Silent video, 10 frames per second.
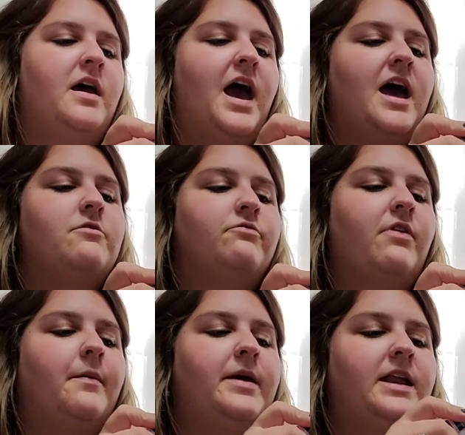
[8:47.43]
and
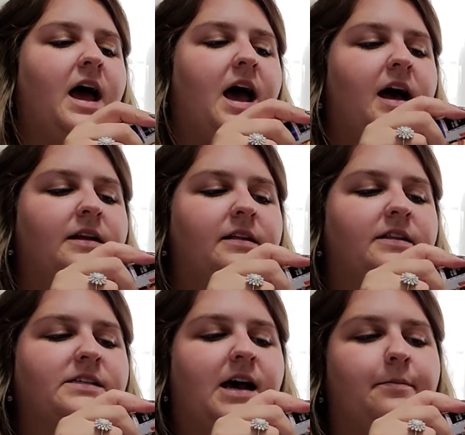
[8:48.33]
rub it on the
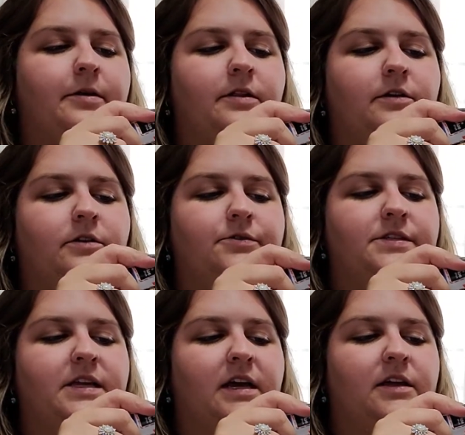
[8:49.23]
top of the glue
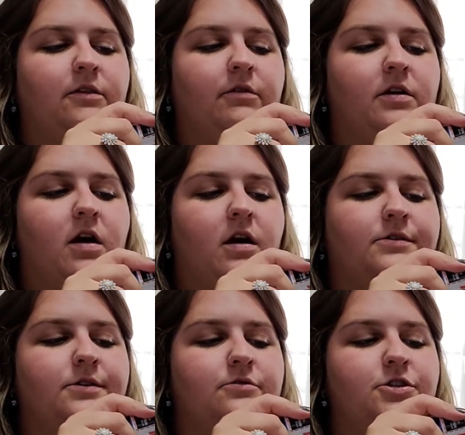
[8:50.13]
stick. You can
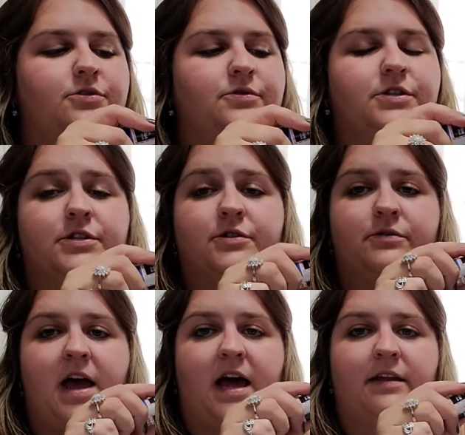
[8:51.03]
also choose to do
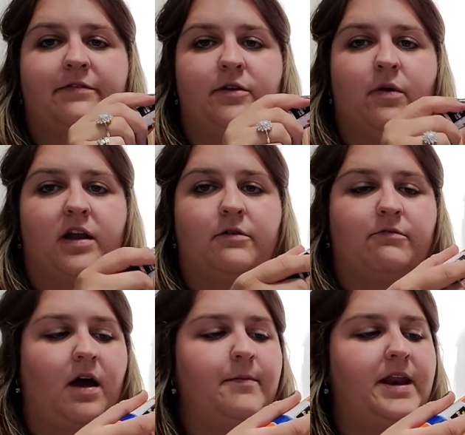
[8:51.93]
that if you want to
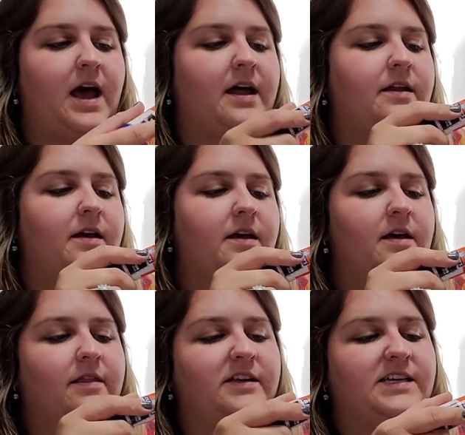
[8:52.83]
rub it on
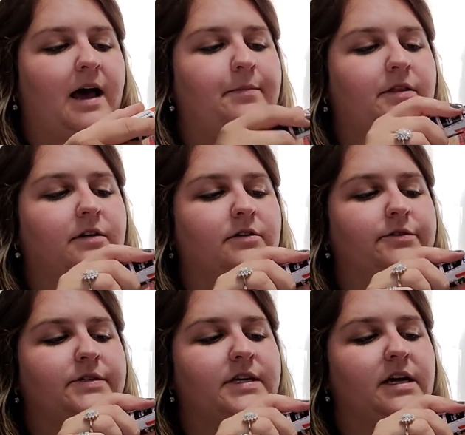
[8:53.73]
the top of the glue
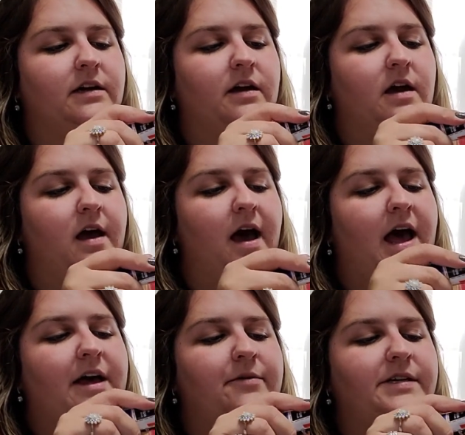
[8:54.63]
stick.
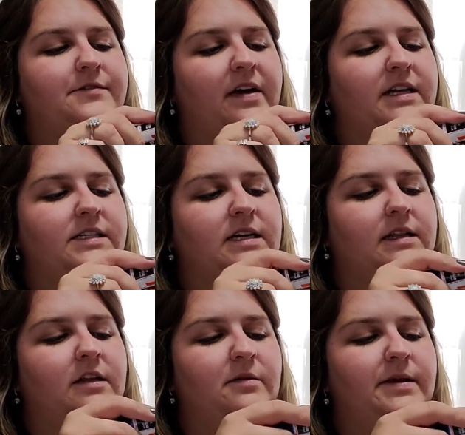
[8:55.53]
I always find it a
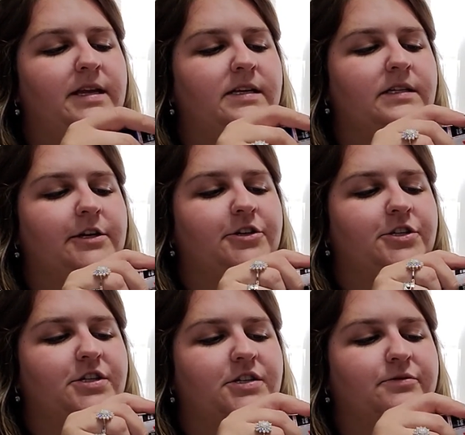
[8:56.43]
little bit easier
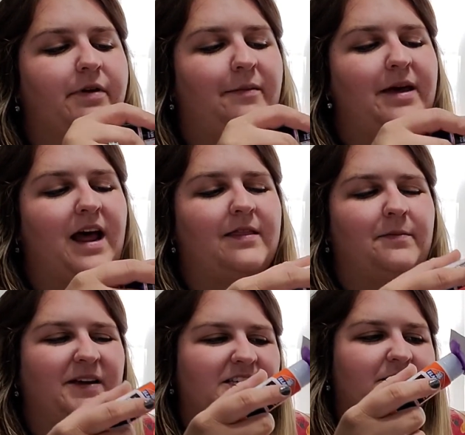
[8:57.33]
to just rub it on the
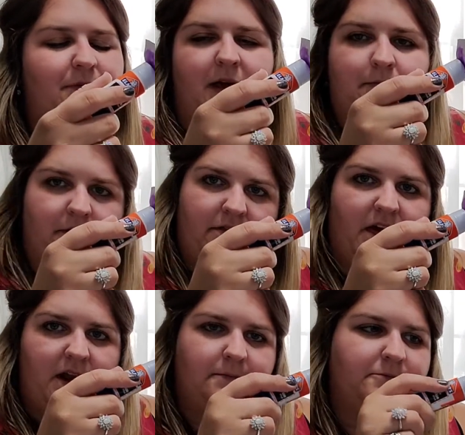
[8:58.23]
piece of paper
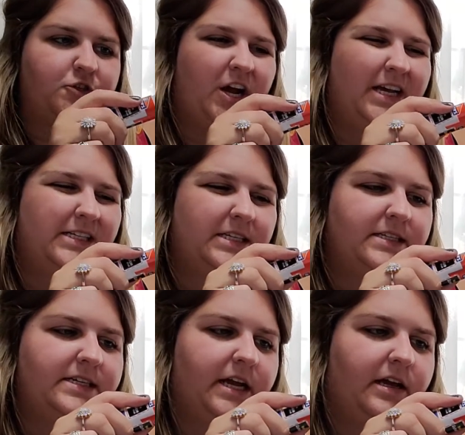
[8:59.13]
that I'm trying to
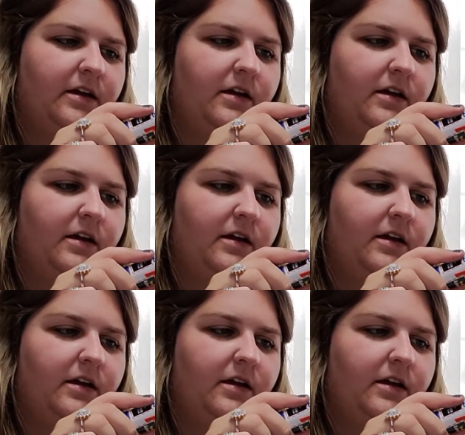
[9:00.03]
stick